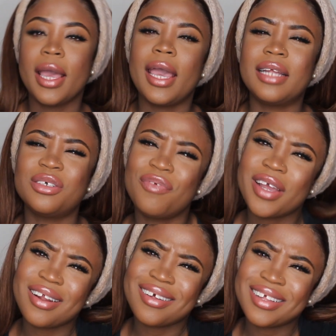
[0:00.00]
And don't
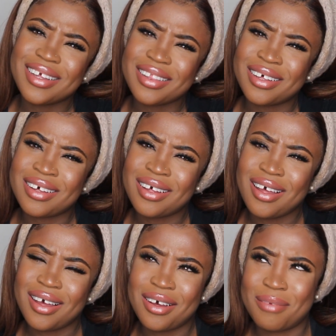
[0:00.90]
forget to click the
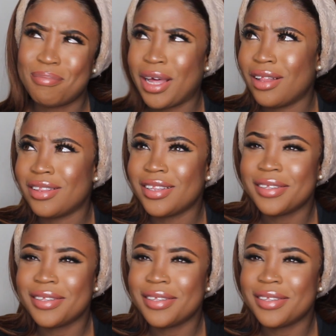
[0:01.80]
bell.